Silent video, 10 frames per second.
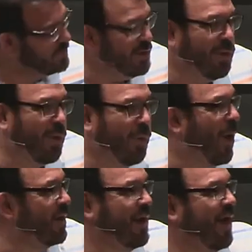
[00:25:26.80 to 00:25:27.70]
you are
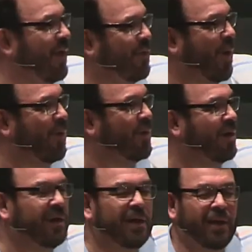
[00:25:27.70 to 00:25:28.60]
walking down the road.
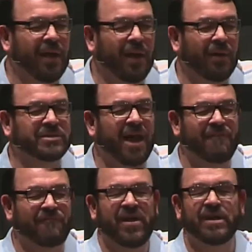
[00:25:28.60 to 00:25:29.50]
And, you know, it's
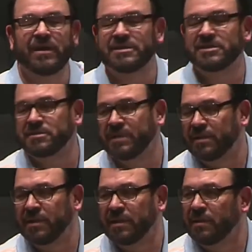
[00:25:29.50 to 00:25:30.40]
not fatalism
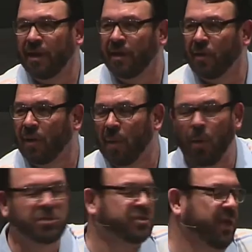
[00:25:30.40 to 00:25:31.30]
that, you know, I'm
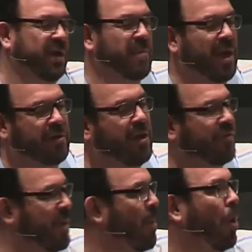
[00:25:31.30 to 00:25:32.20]
always thinking about
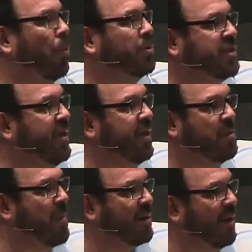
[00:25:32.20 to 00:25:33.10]
death. I'm always
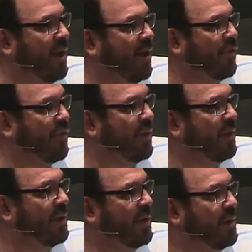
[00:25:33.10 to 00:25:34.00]
thinking about death.
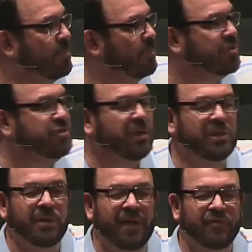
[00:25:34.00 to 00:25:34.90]
But
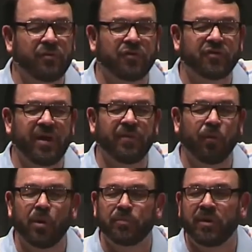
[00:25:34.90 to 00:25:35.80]
you have to understand the
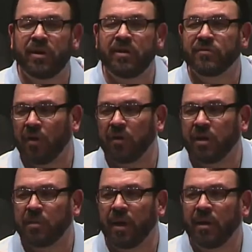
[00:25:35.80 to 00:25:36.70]
group that he is
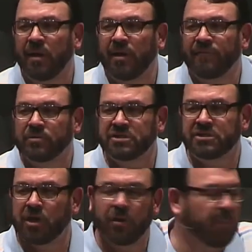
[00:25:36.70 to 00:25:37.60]
talking about. Folks,
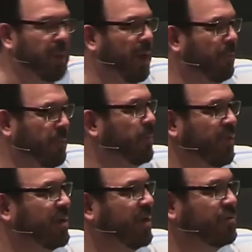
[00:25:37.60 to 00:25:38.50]
he's talking about
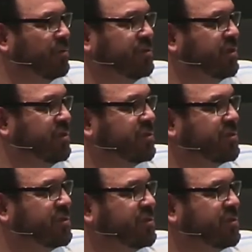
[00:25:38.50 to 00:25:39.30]
people that don't know Jesus.